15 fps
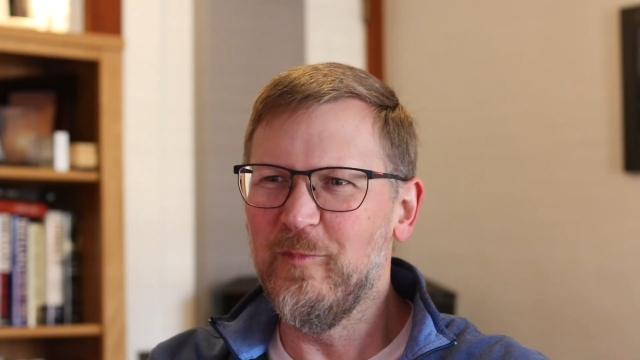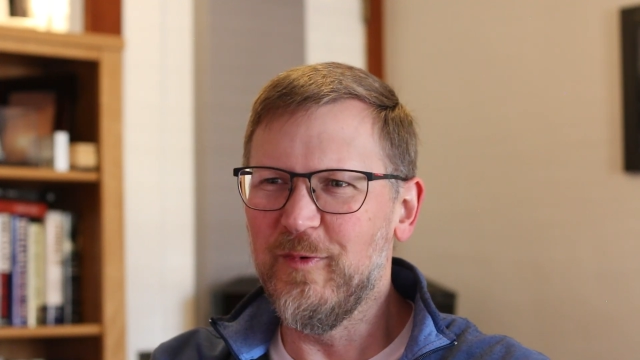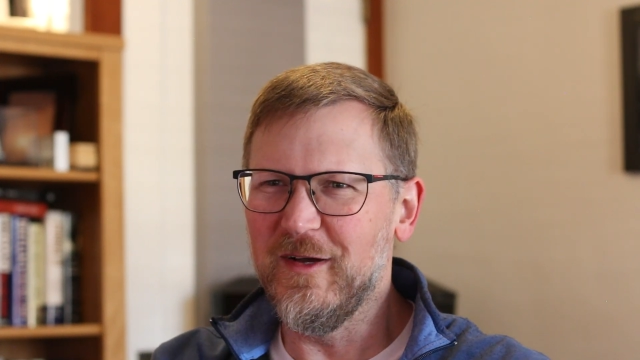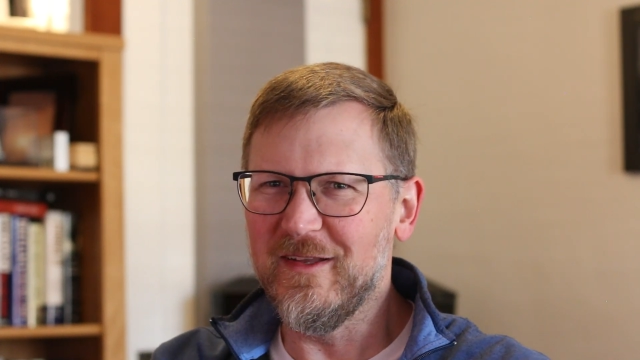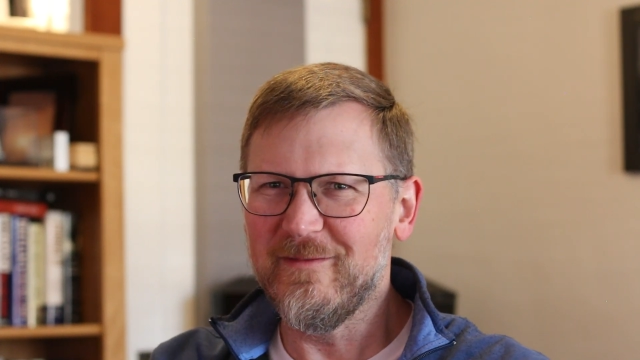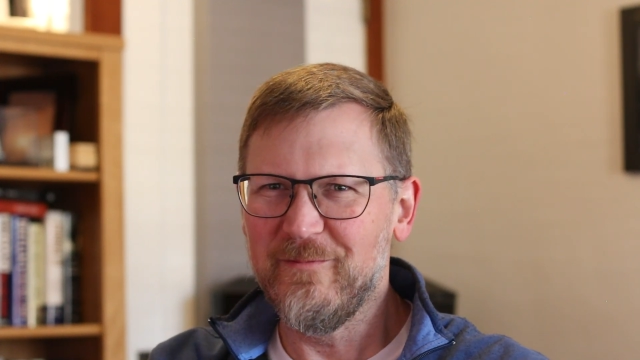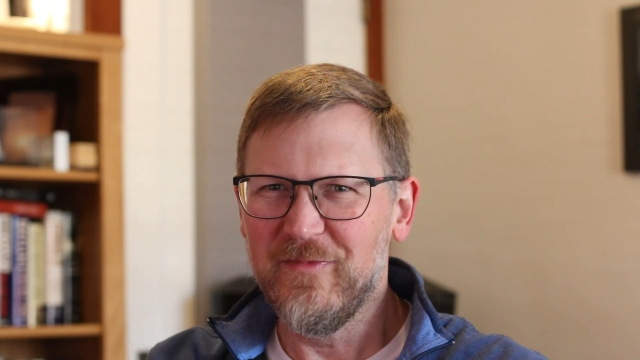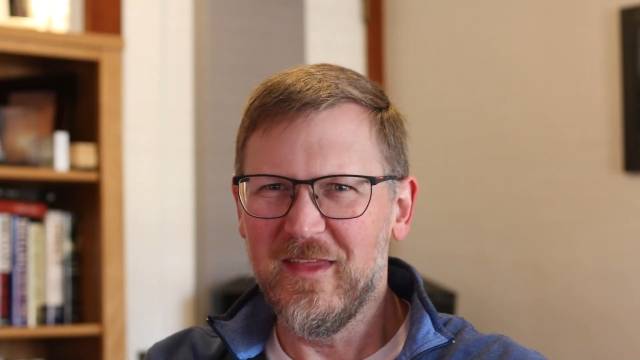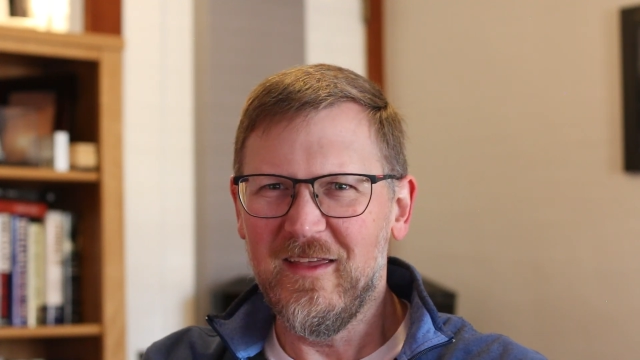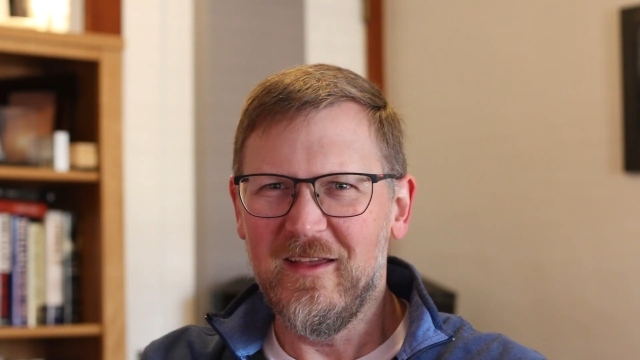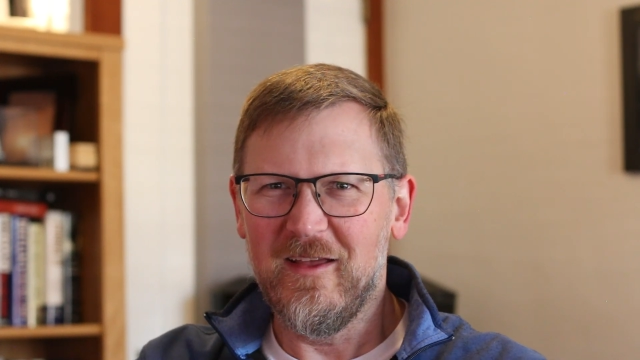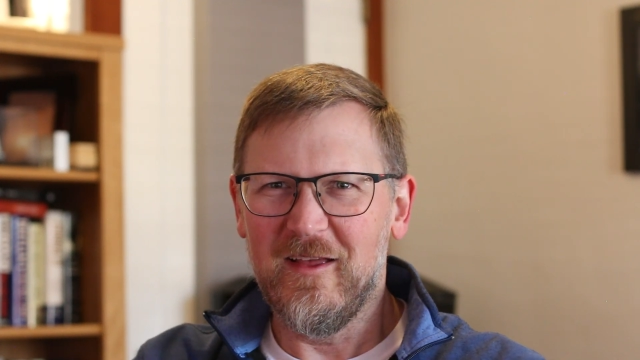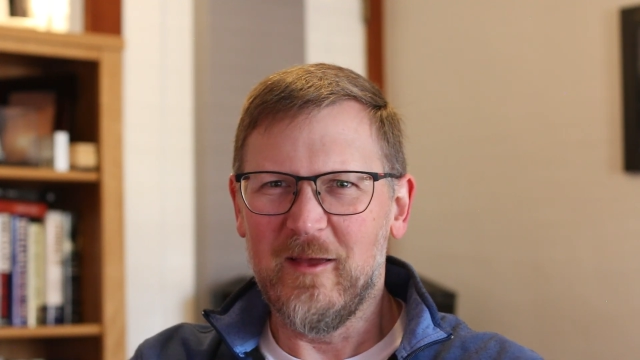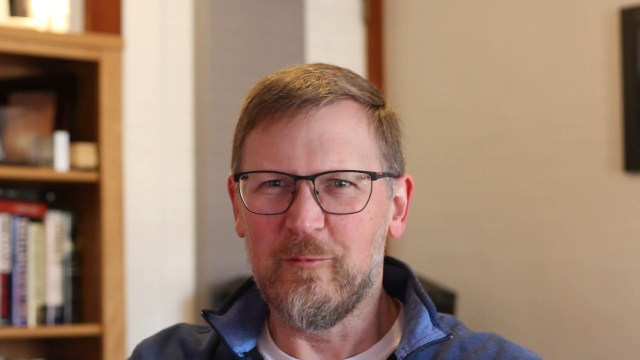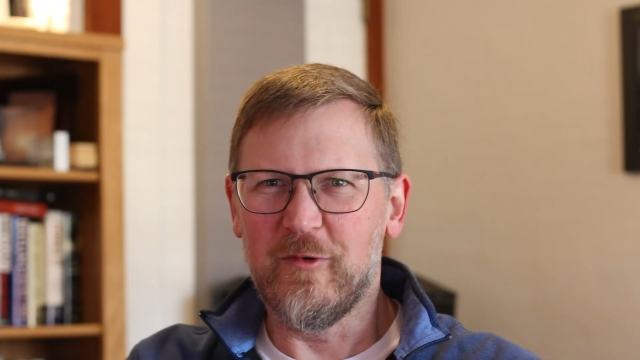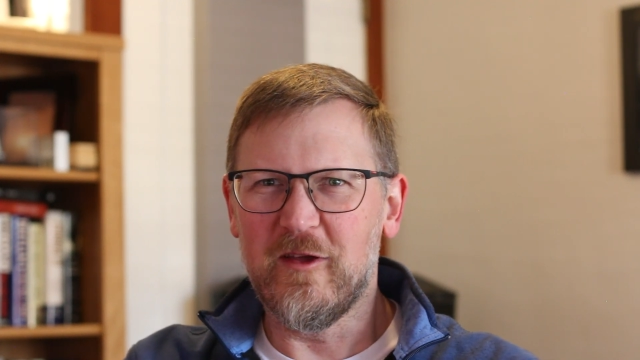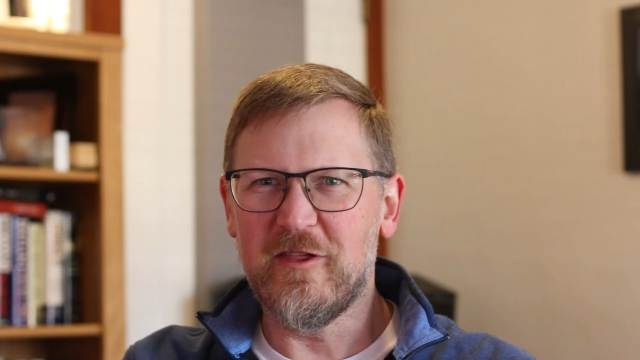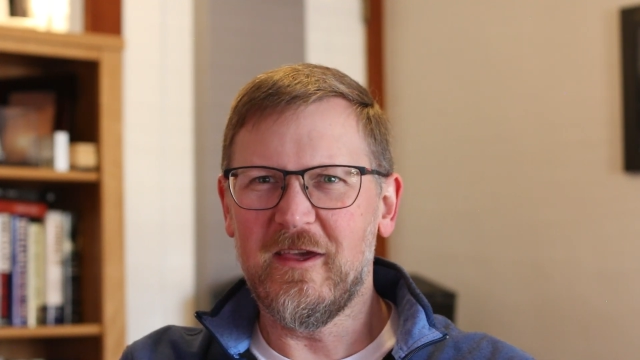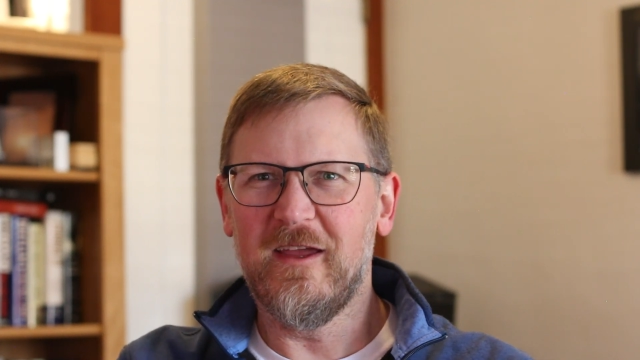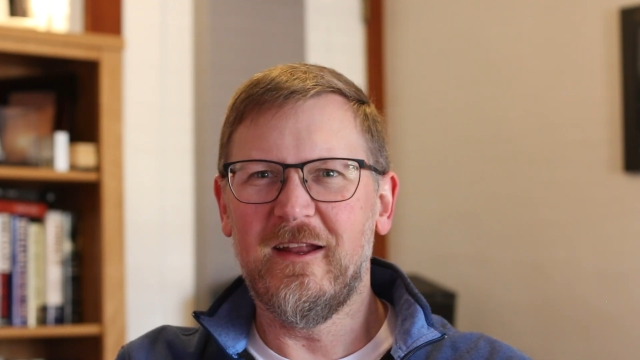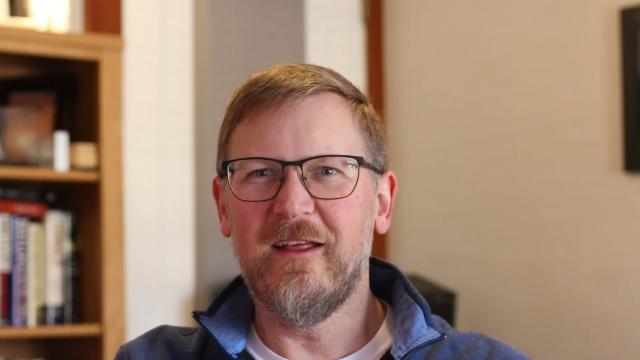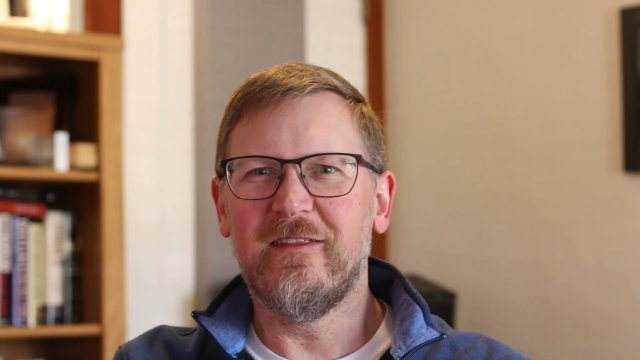But
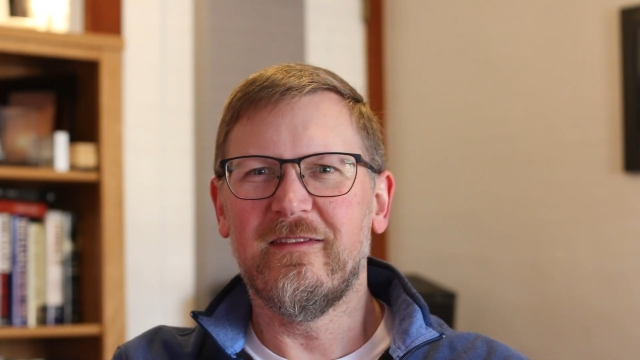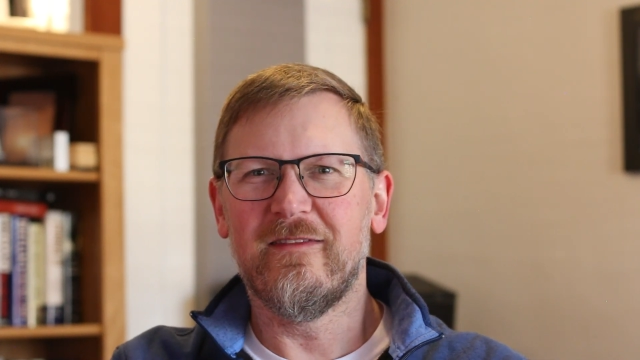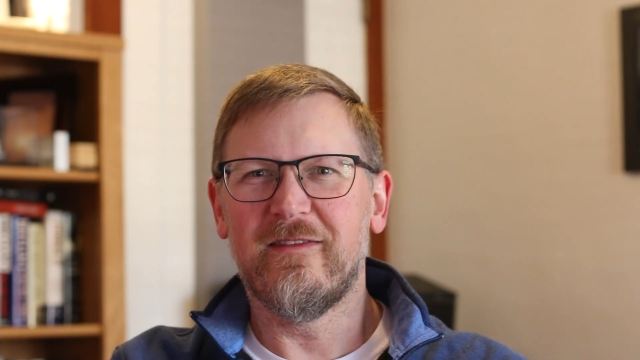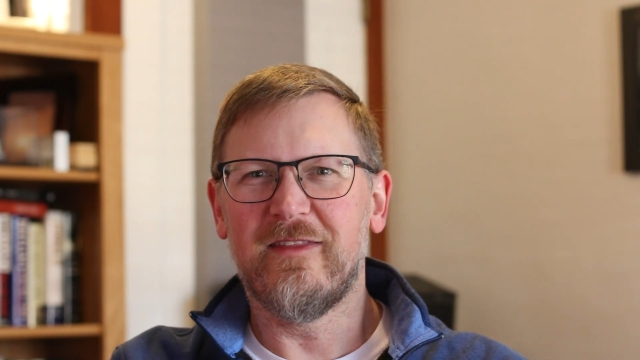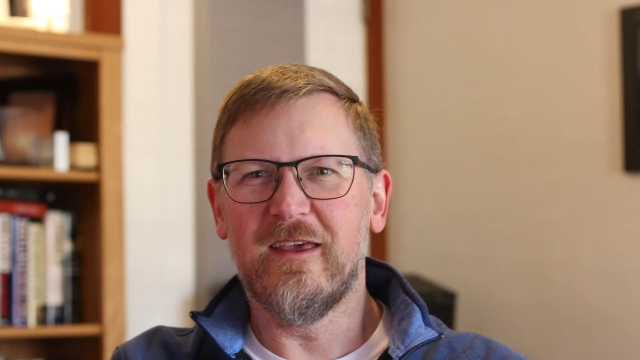appreciate it.